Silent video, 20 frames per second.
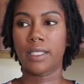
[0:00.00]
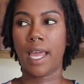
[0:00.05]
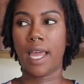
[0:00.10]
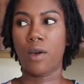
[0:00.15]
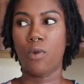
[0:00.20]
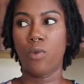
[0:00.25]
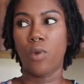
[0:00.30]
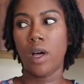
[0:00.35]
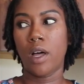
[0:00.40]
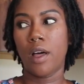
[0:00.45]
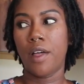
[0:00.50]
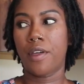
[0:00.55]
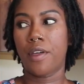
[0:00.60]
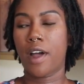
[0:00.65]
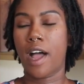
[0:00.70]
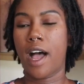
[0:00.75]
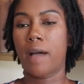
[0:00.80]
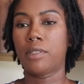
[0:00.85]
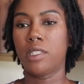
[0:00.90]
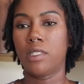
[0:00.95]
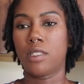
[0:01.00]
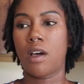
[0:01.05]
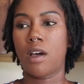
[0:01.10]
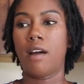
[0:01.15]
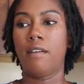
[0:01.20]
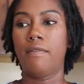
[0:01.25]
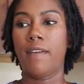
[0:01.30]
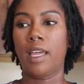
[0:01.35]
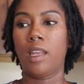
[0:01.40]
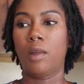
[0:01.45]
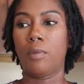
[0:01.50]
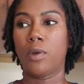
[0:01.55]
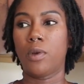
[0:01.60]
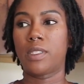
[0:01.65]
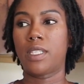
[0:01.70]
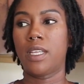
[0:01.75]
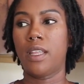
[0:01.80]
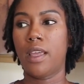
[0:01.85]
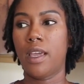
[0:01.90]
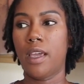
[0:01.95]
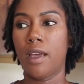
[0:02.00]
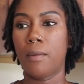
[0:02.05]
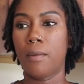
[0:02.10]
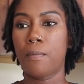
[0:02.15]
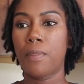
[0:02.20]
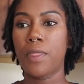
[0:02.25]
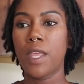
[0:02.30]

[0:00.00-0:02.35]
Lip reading: Like, what other options are available to them?